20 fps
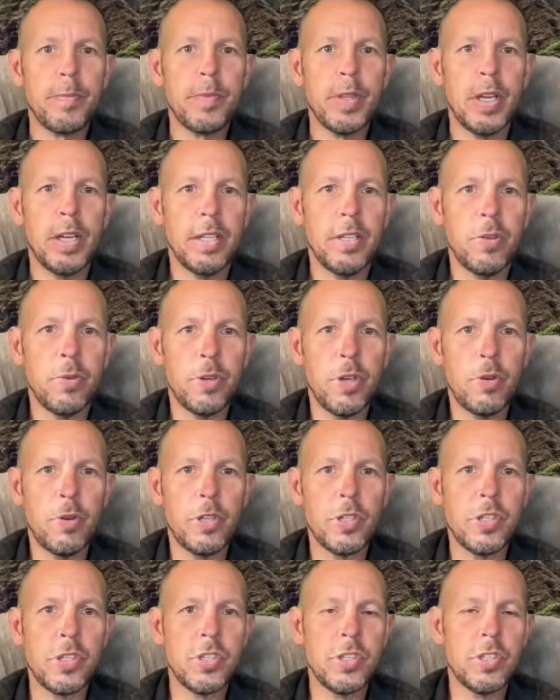You'll
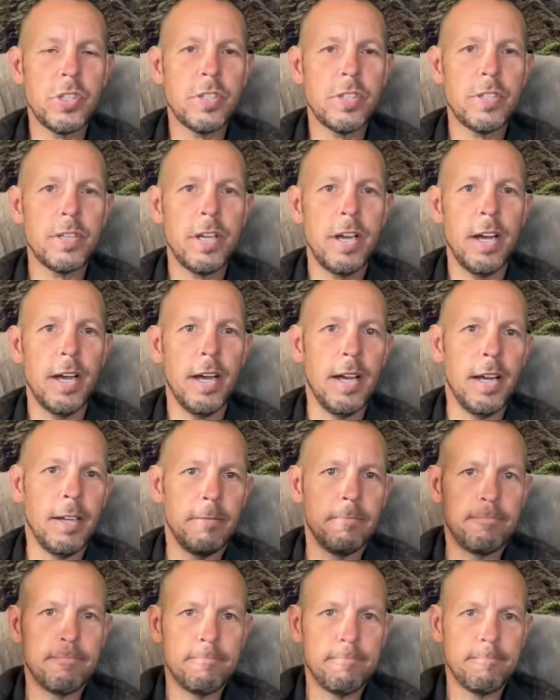notice the
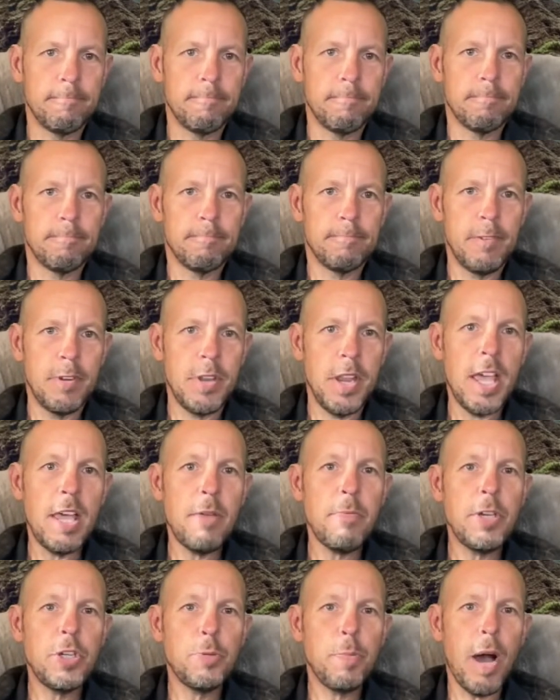
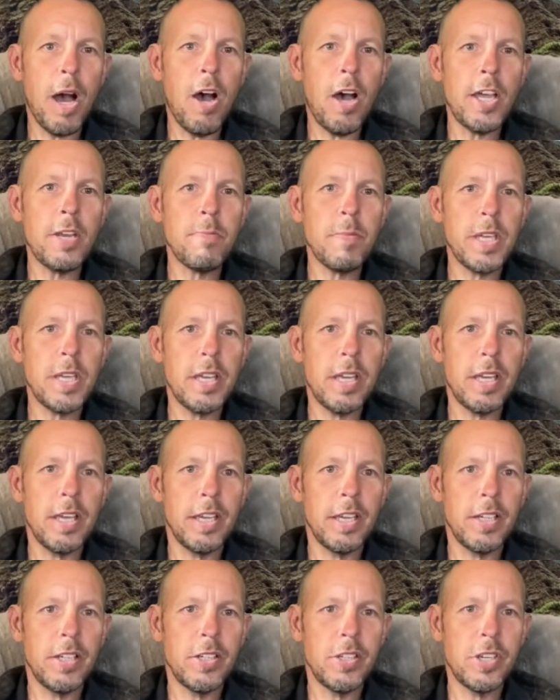image behind me
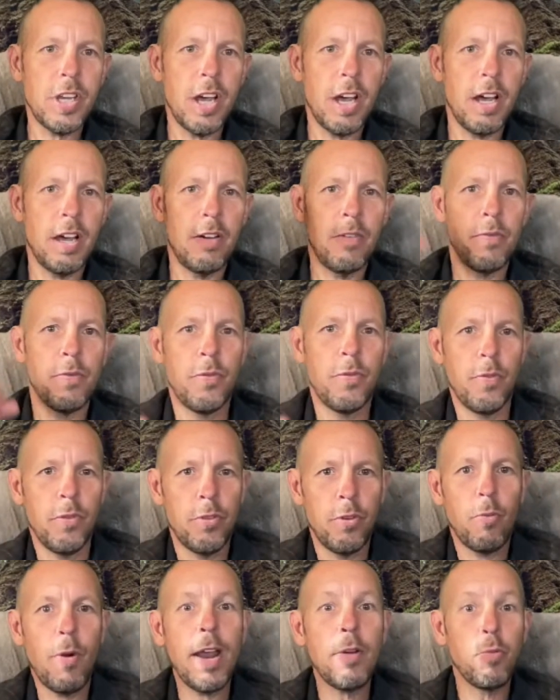is of the
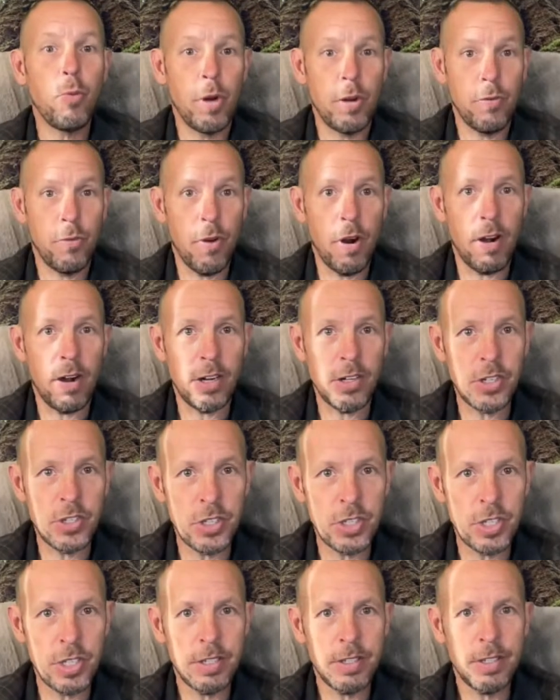redwood
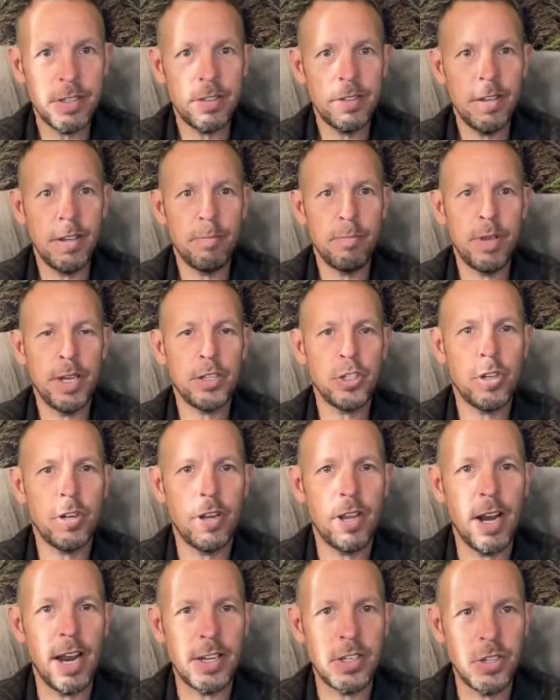forest, a picture
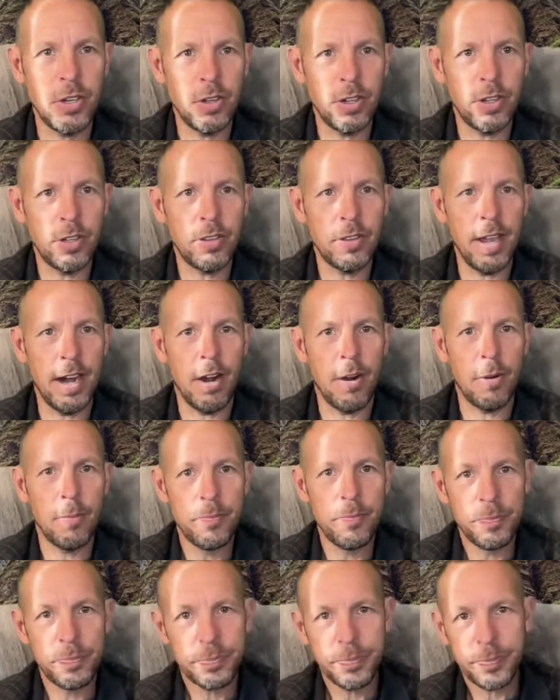that I took there.
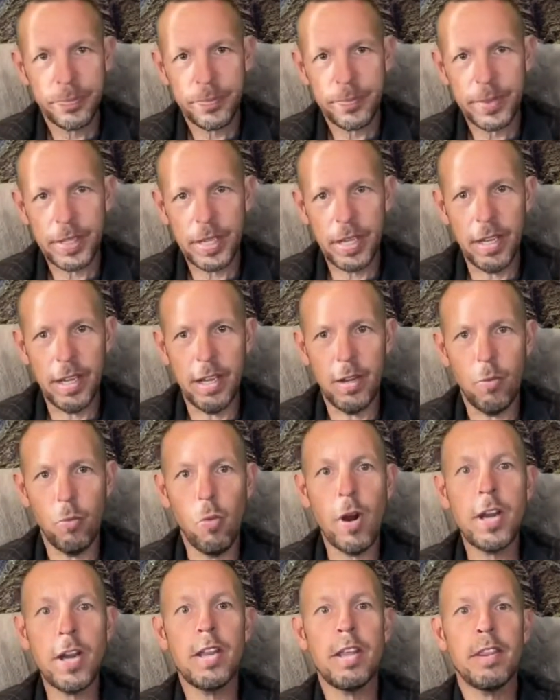
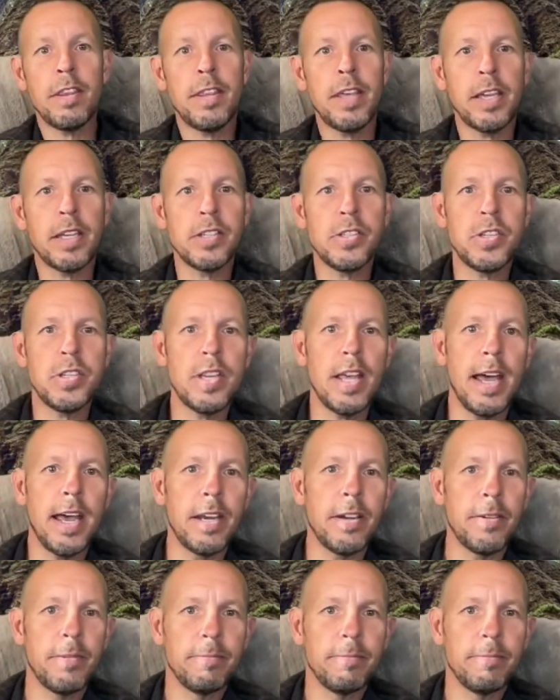One of the things that